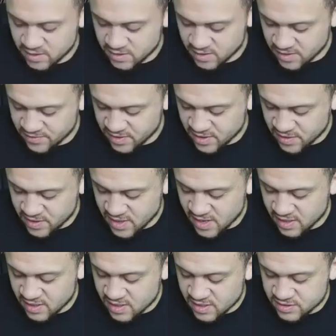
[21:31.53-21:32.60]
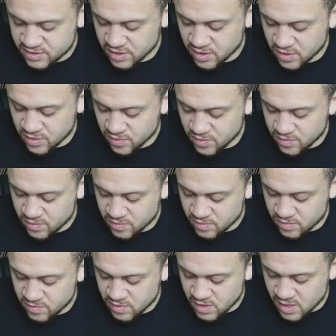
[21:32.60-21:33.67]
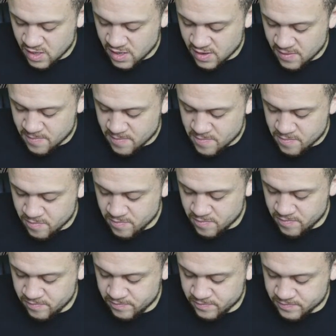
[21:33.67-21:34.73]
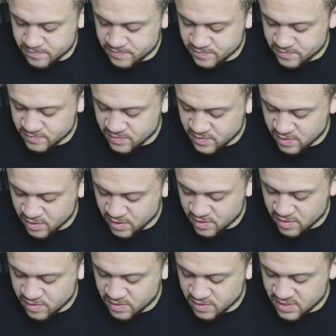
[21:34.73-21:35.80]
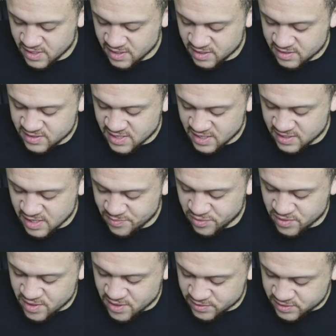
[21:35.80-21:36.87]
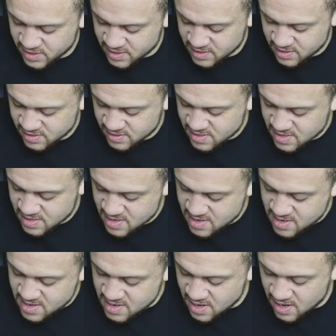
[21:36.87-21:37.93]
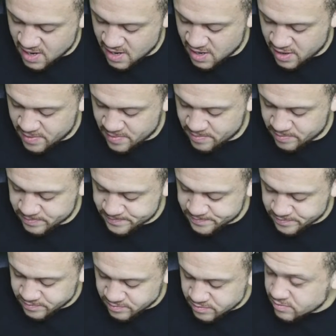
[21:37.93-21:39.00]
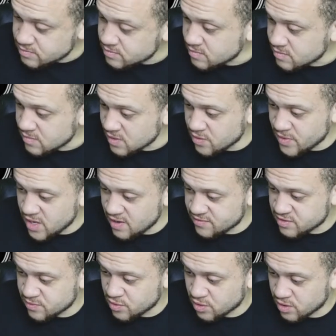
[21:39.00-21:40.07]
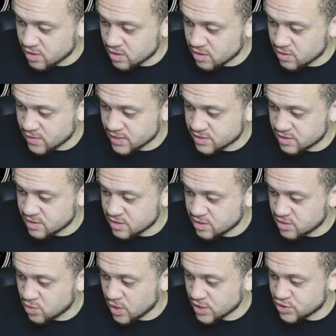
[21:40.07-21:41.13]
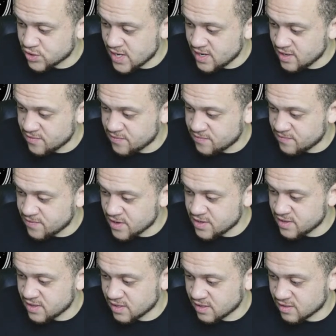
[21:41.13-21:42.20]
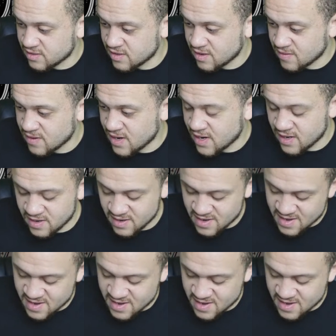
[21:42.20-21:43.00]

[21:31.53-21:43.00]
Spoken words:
Love it. Okay. So, hold on, let me take a couple notes here. I might have some more questions. Quadratic funding. All right.